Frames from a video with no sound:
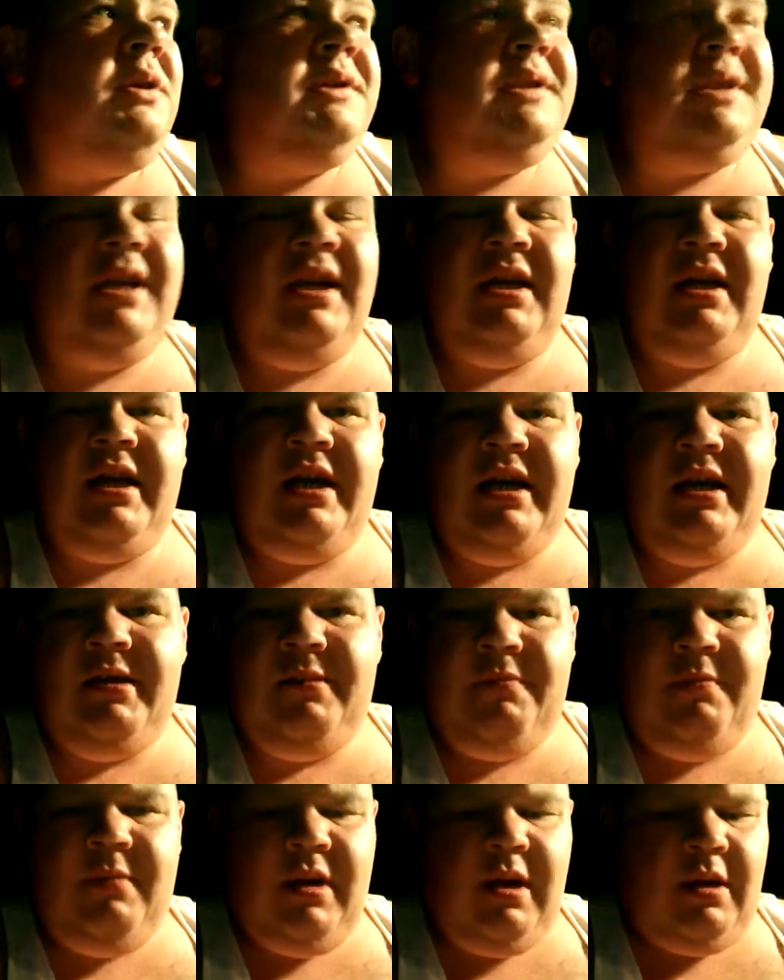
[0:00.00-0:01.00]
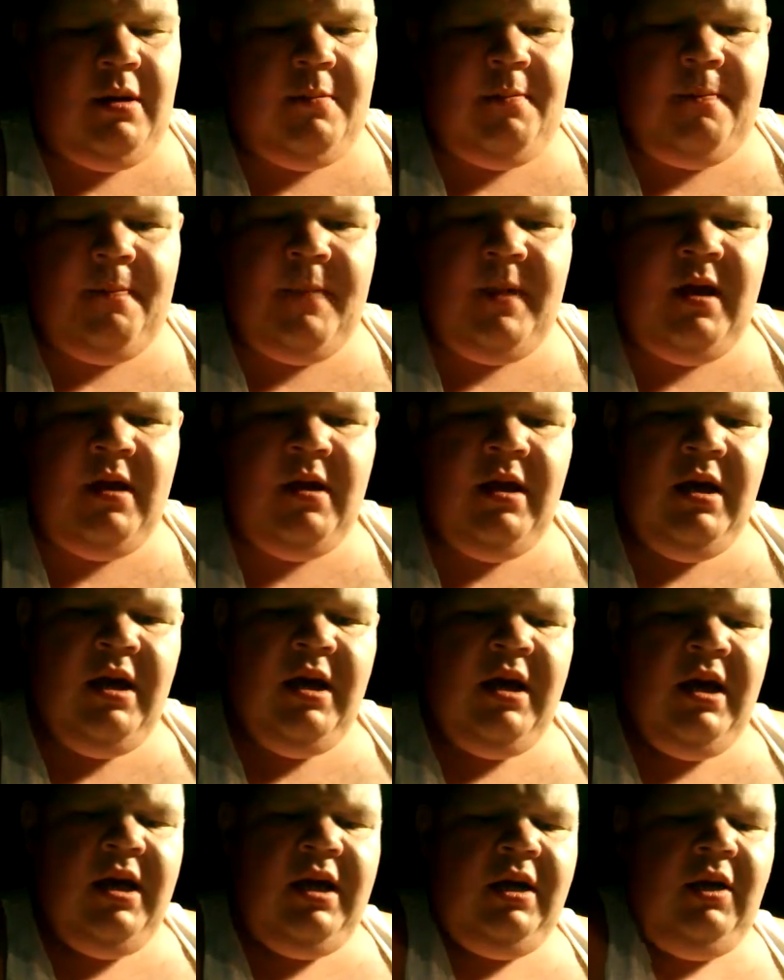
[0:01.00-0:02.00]
I'll say it again.
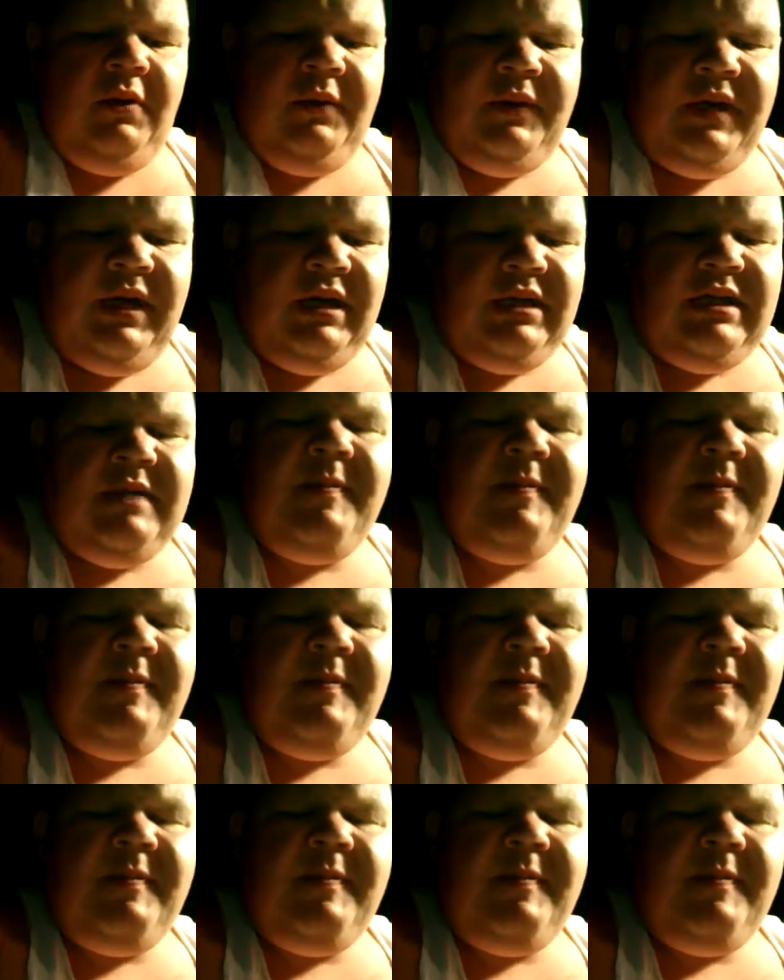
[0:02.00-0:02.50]
I don't think